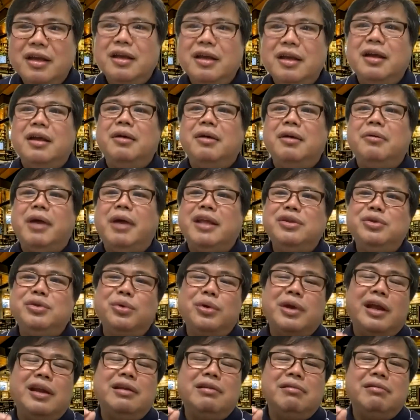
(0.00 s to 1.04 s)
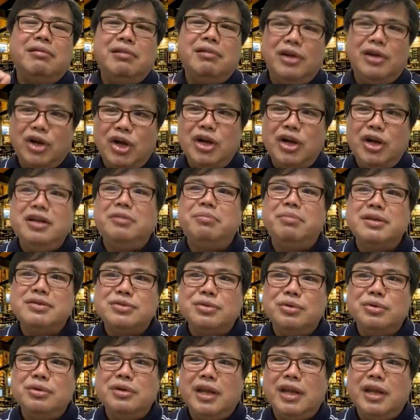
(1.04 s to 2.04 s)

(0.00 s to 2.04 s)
and you can learn the bassoon in